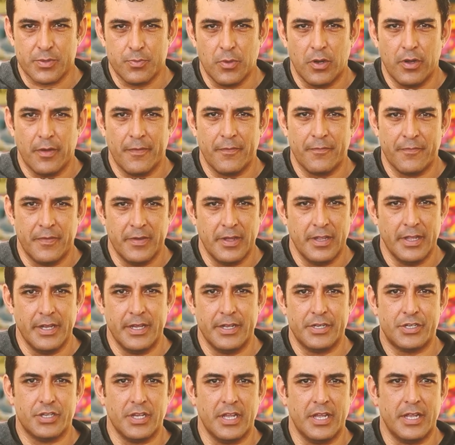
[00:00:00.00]
a small
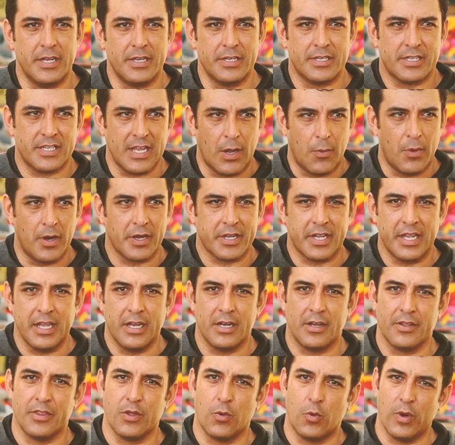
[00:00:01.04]
village in San Joaquin
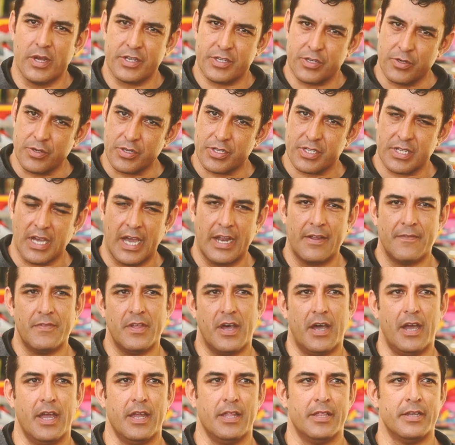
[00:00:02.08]
on the western side of the
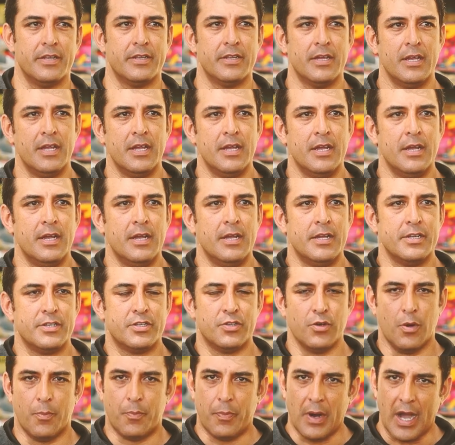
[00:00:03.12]
island
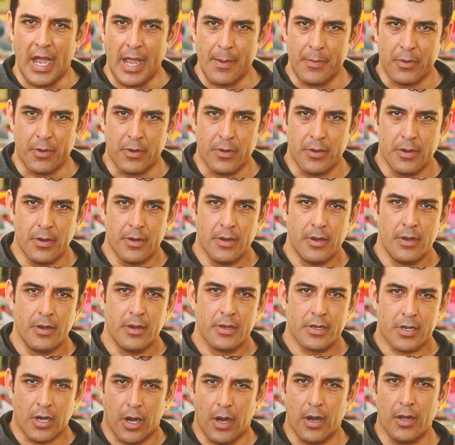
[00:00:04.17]
to a Bible
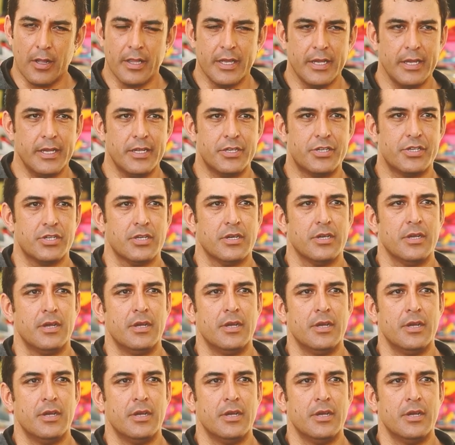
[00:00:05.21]
college,